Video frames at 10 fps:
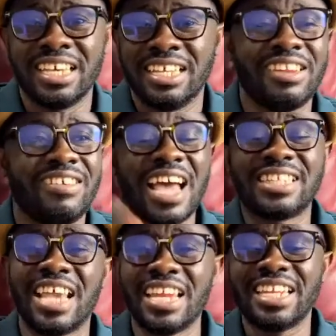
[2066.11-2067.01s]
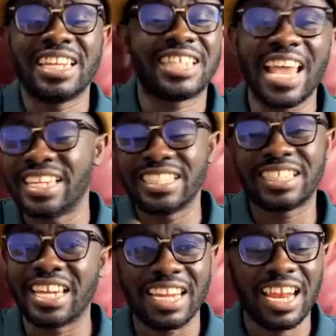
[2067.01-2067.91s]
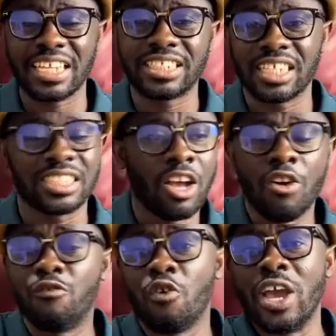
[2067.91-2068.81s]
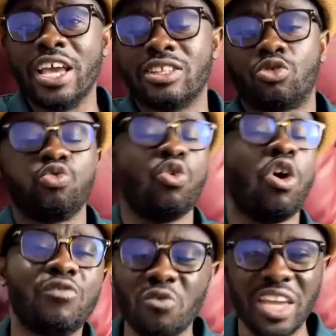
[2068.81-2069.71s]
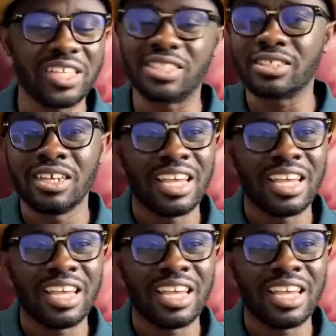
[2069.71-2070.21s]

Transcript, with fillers: Then you're attending, attending, attending lectures for twelve weeks.